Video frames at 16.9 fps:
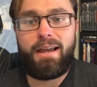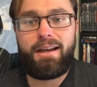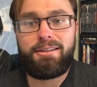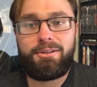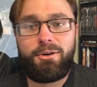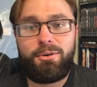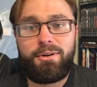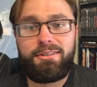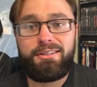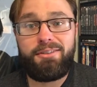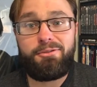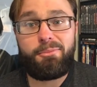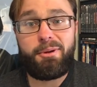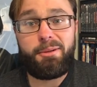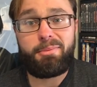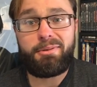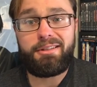As always,
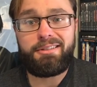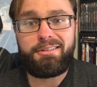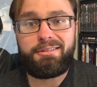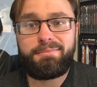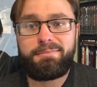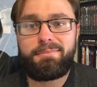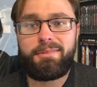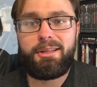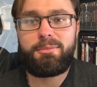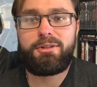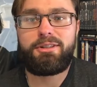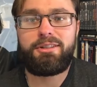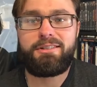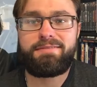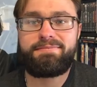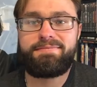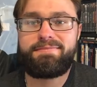everybody please keep
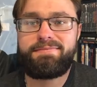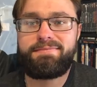chilling.